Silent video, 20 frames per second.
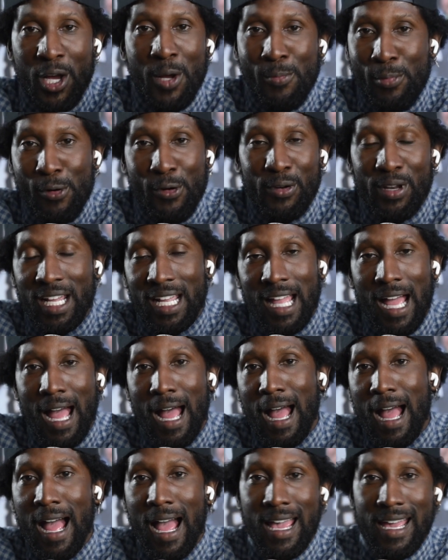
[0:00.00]
Jump on the
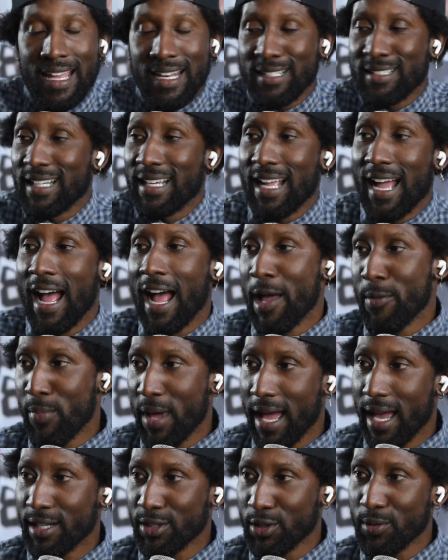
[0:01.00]
guy and it's a guy
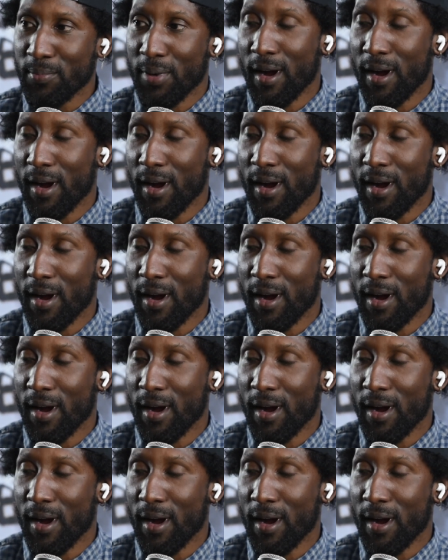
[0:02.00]
bashing